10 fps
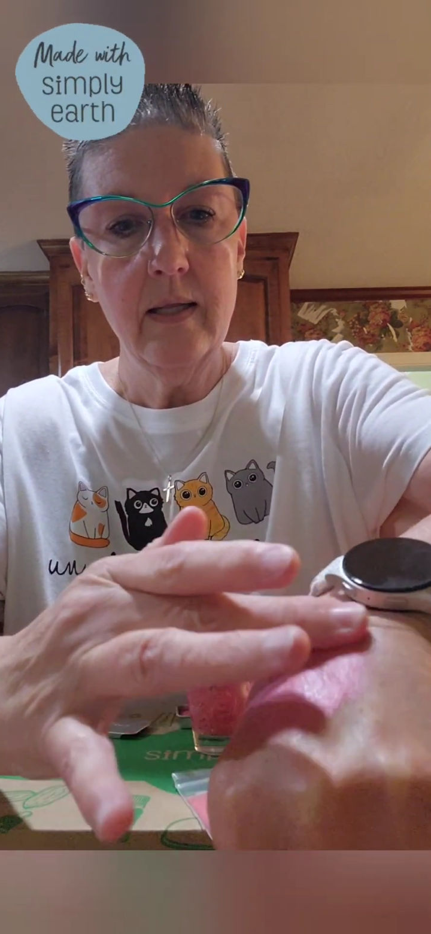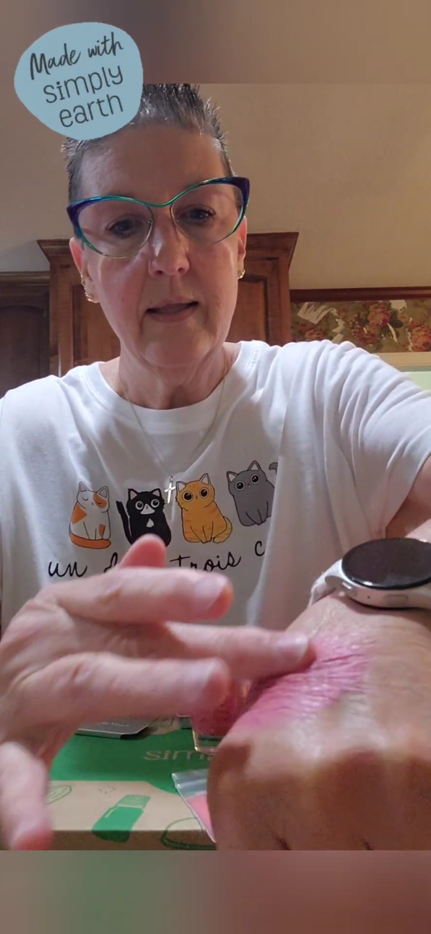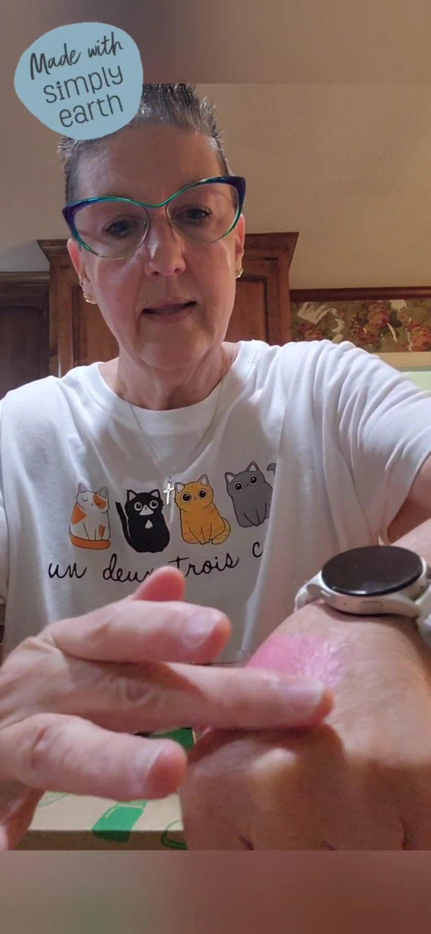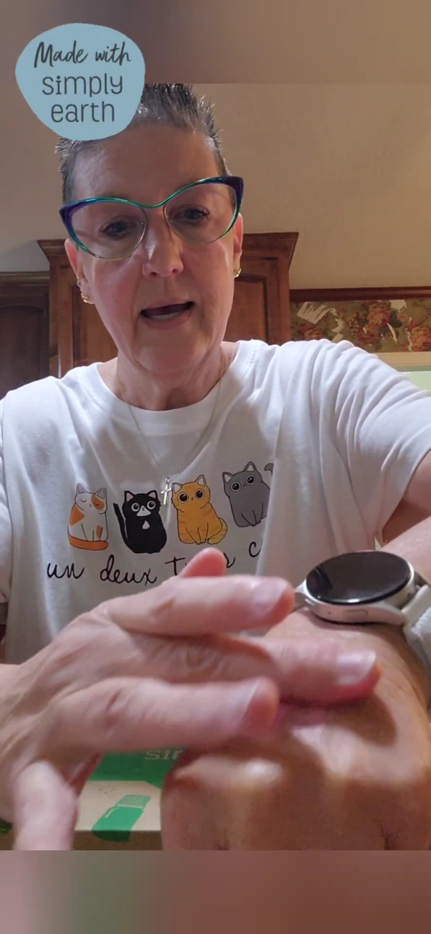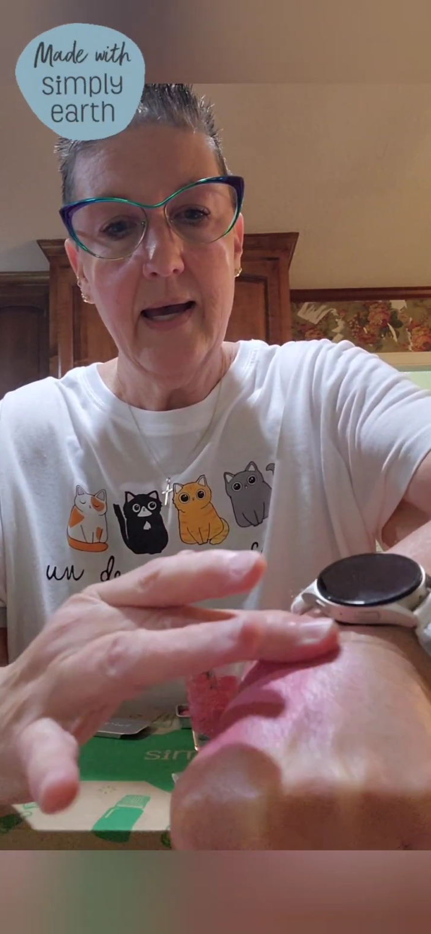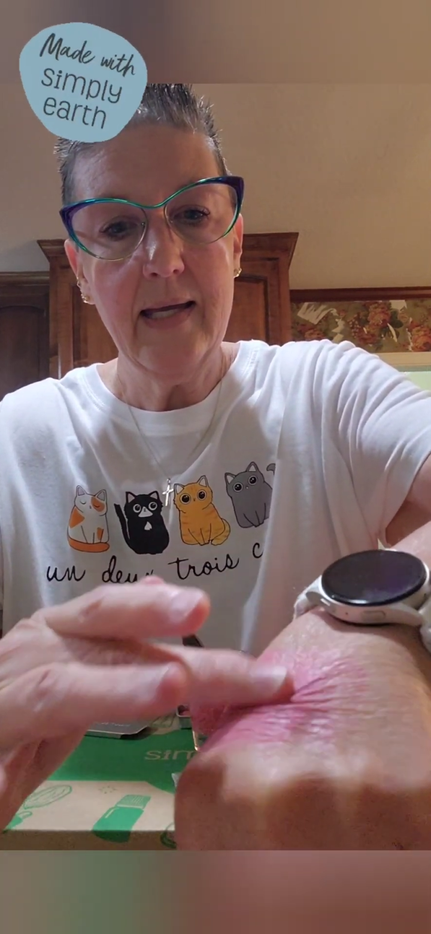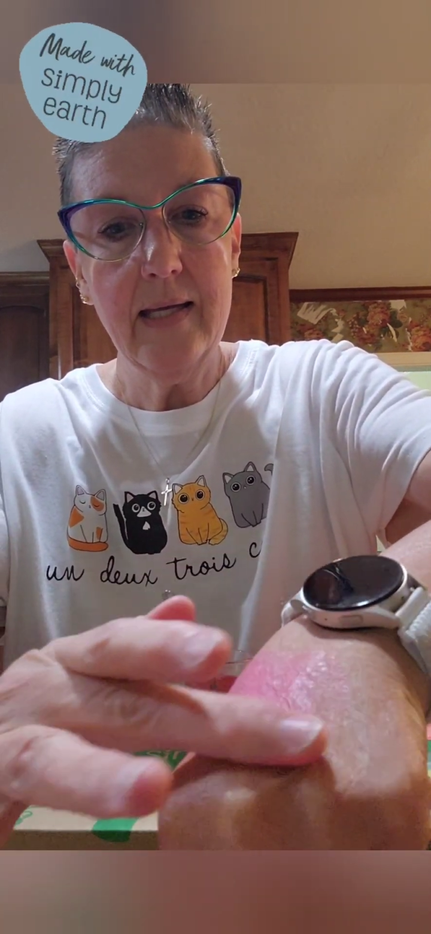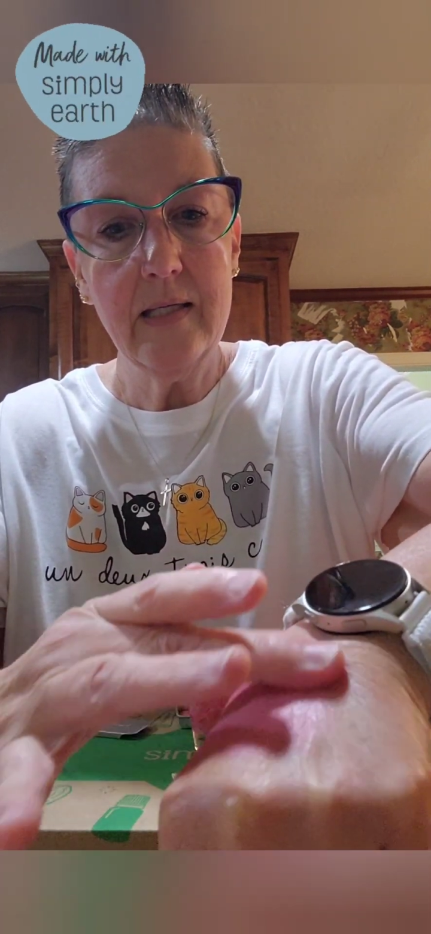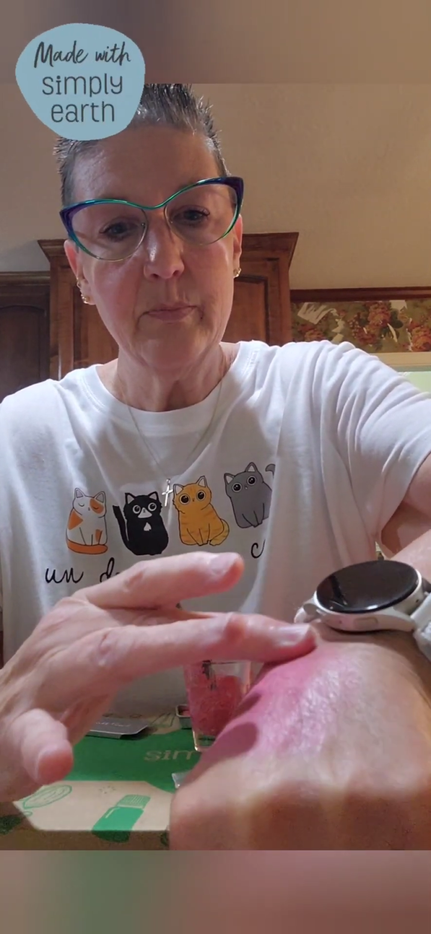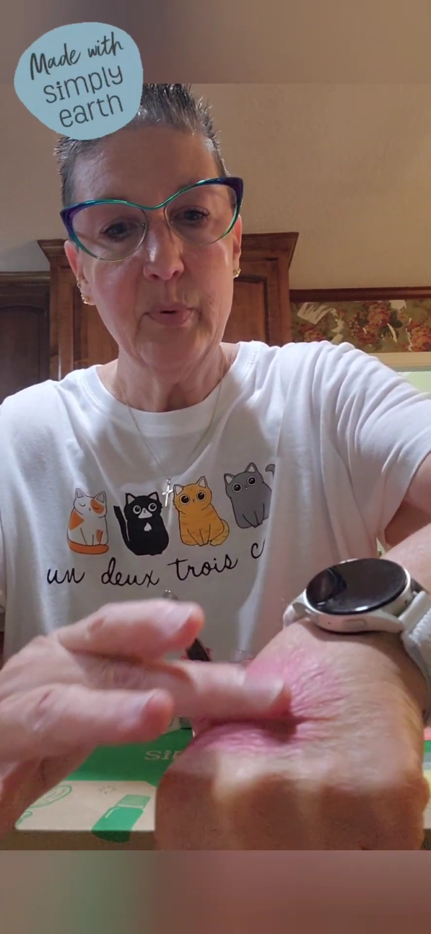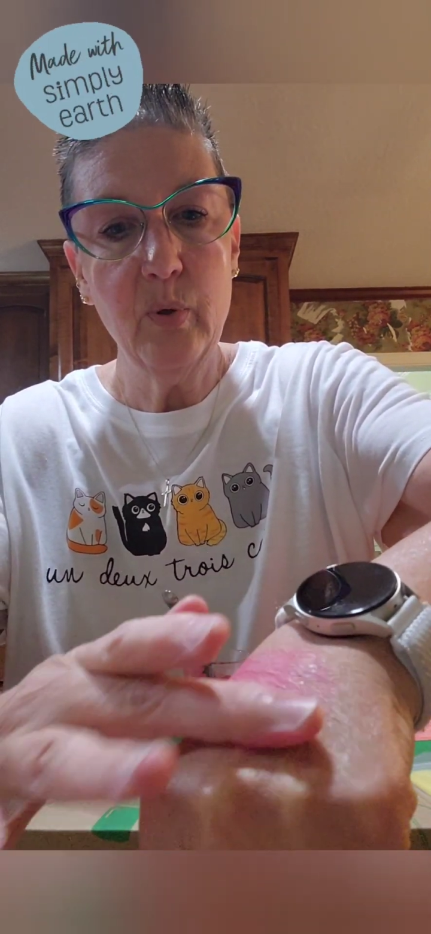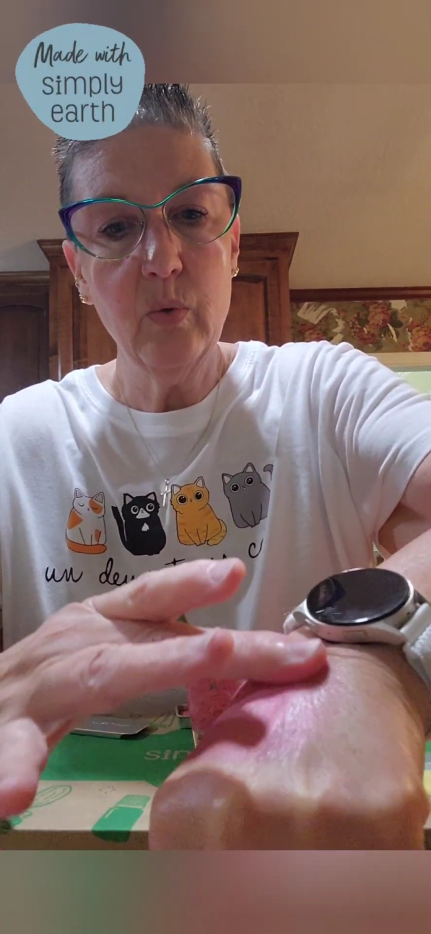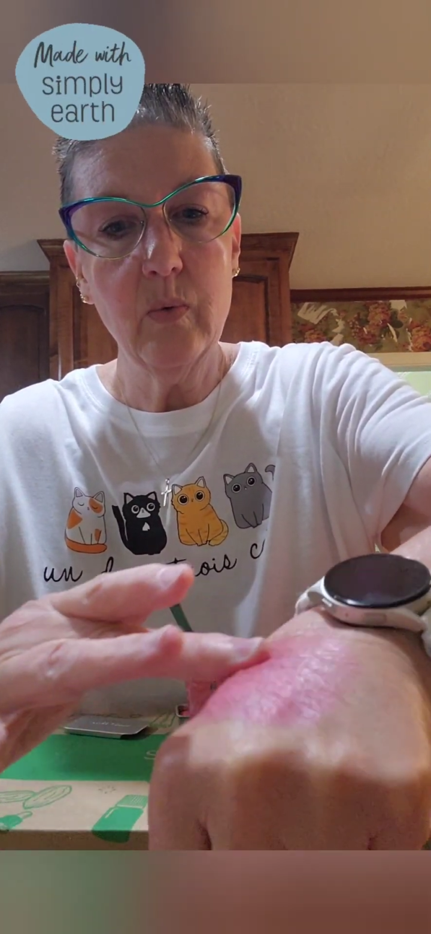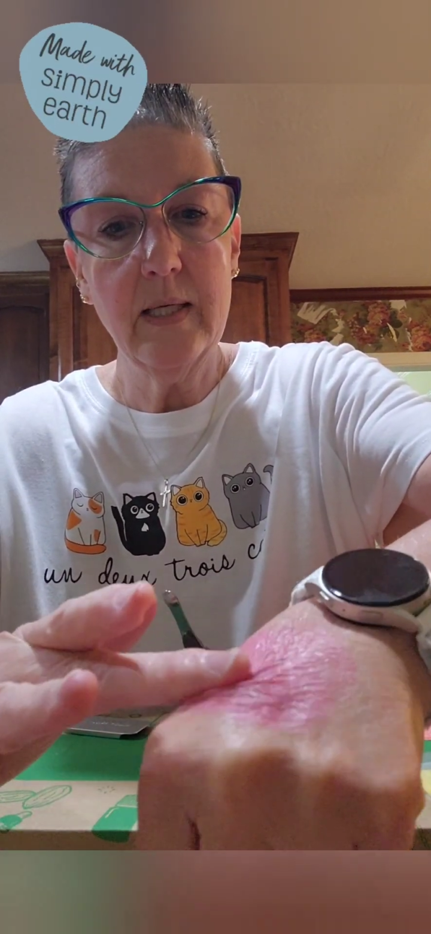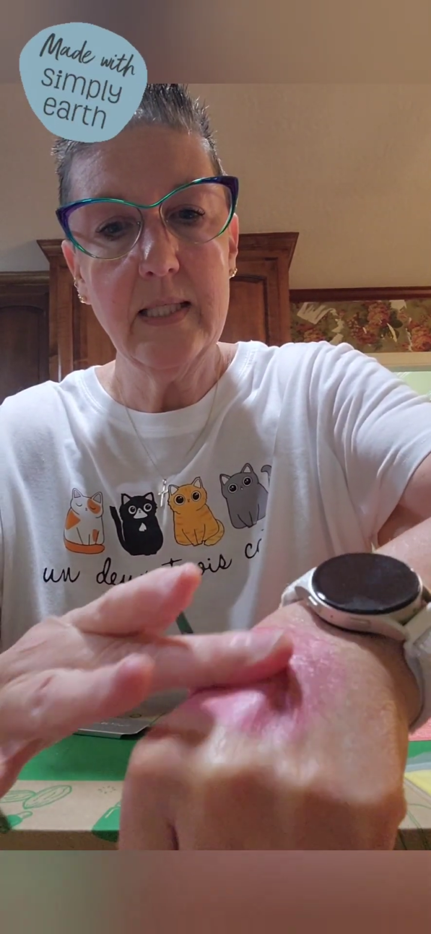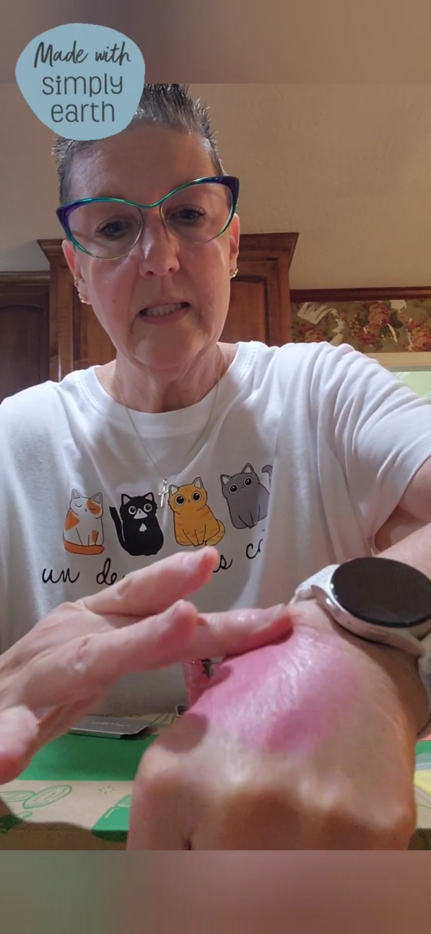that is pretty